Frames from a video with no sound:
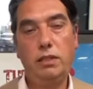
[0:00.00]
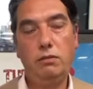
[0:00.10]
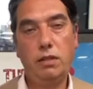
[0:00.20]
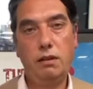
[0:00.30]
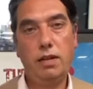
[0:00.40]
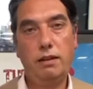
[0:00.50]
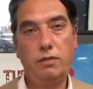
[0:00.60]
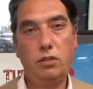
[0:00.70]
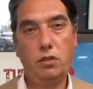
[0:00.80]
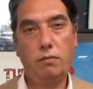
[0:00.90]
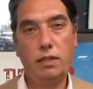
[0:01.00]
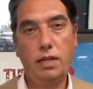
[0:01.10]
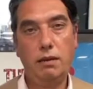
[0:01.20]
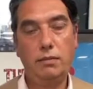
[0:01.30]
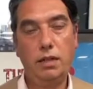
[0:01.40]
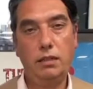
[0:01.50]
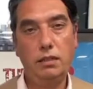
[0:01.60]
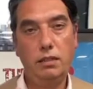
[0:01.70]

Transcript: you don't have to stop the camera.